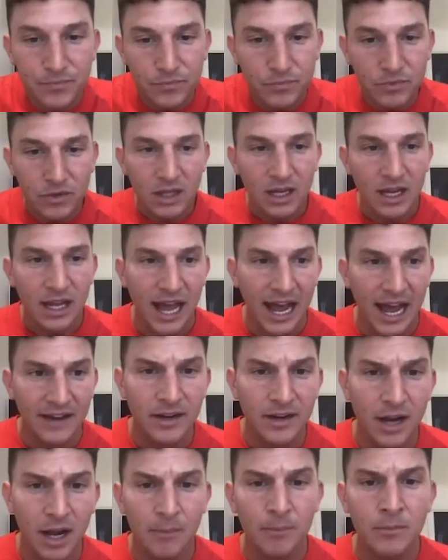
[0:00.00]
and
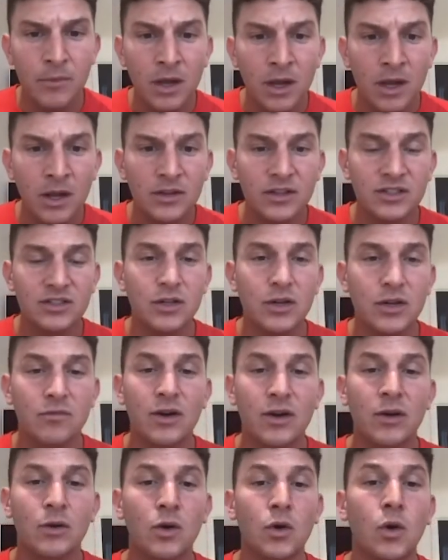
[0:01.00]
the sort of real
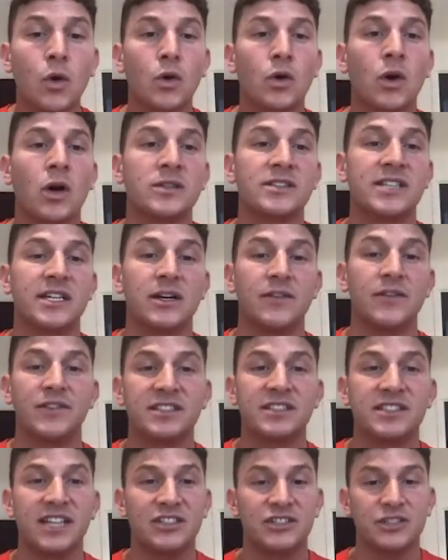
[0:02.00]
core content of the
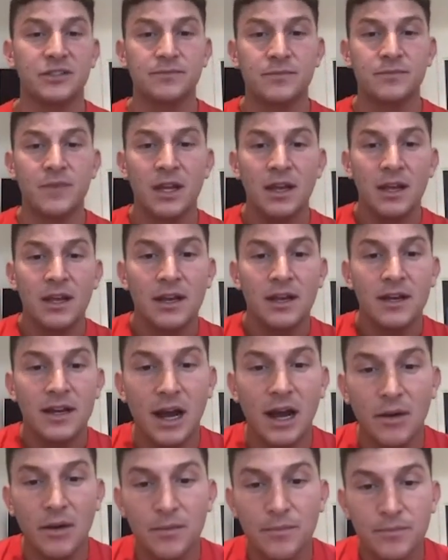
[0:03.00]
session.
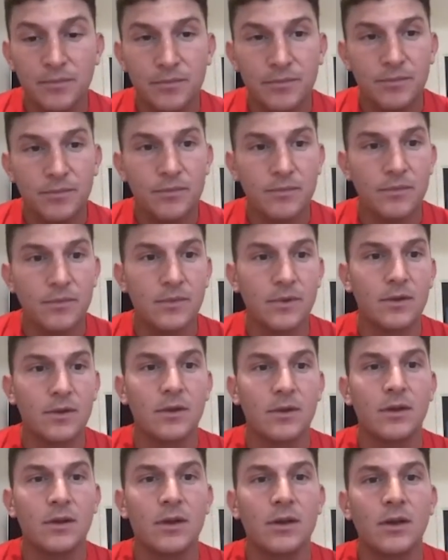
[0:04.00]
Now,
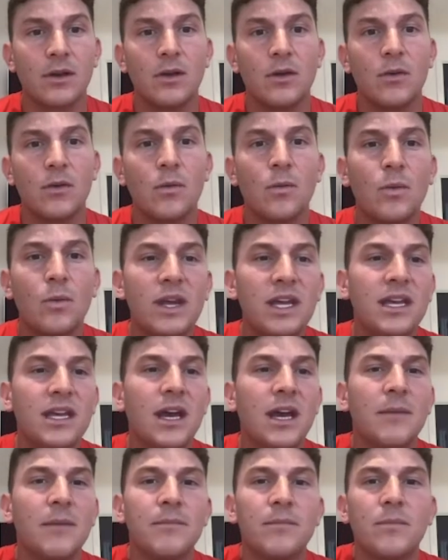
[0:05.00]
we
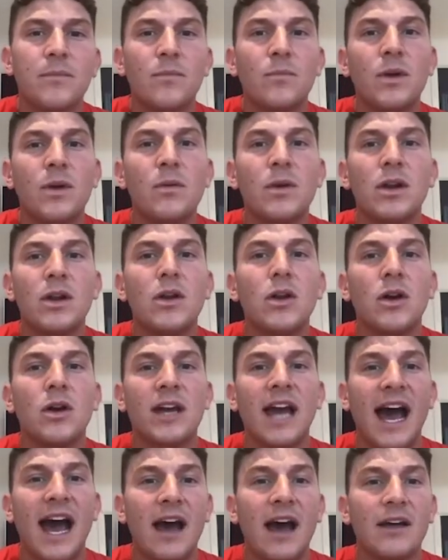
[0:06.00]
want to look
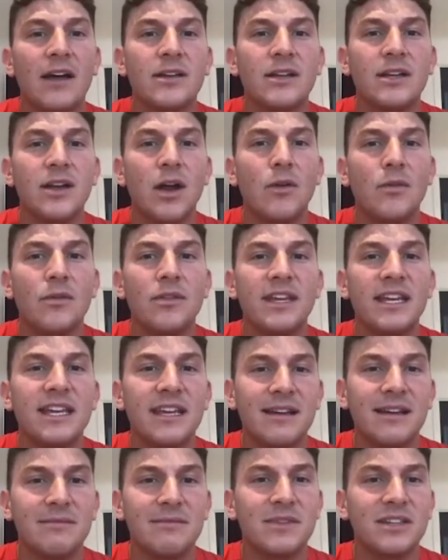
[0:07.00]
at the
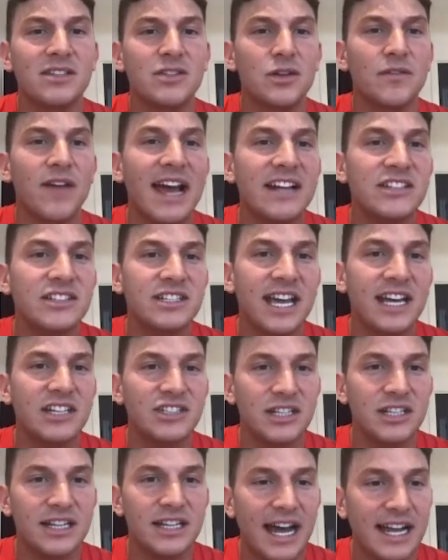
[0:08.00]
sort of education
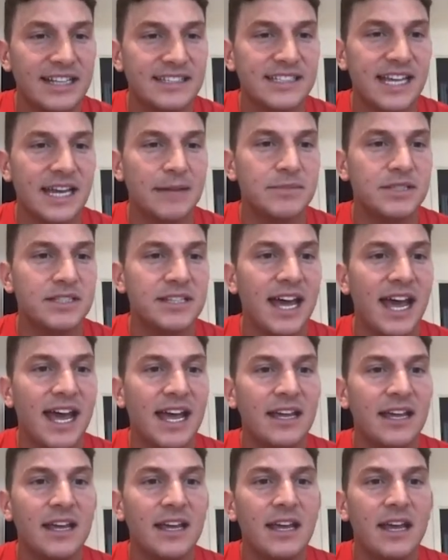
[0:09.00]
landscape today,
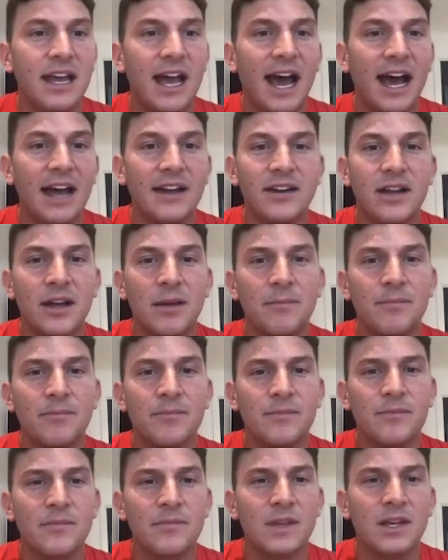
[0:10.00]
and
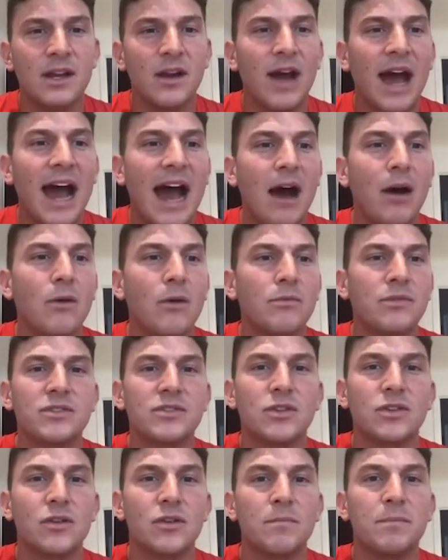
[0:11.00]
how the sort
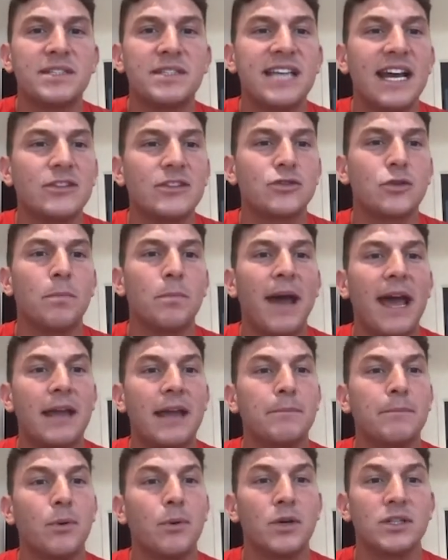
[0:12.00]
of potential pain
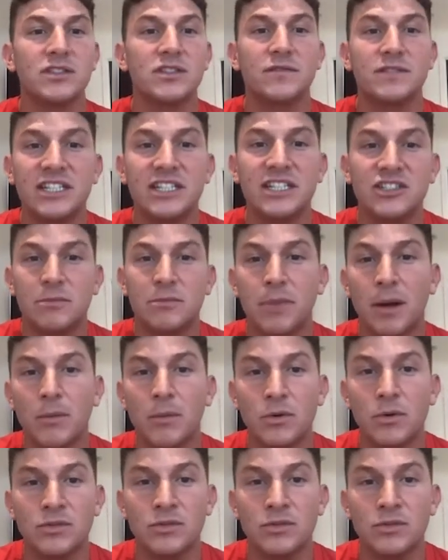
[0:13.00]
points of teaching bubbles,